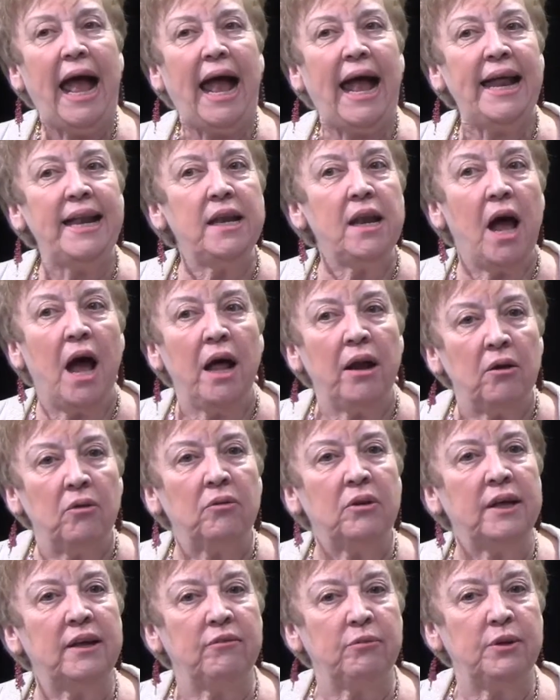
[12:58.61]
and not
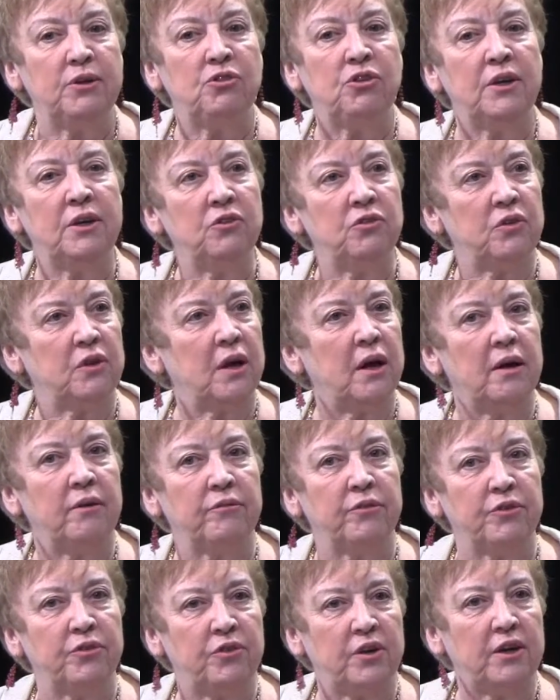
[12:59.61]
only have we changed the
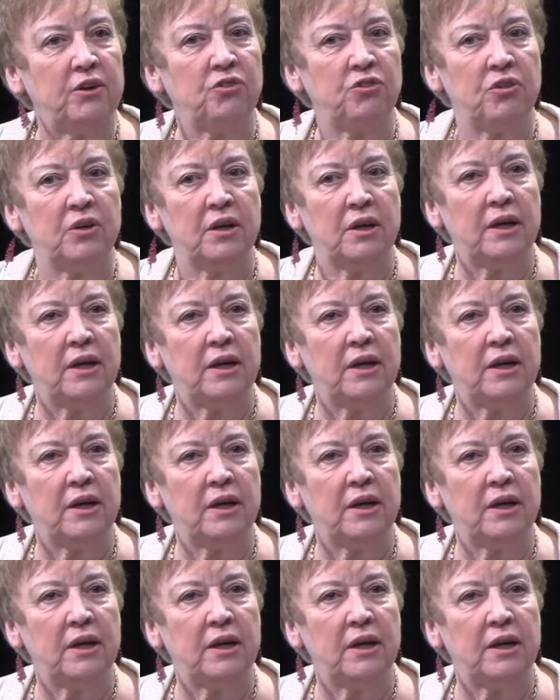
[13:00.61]
conversation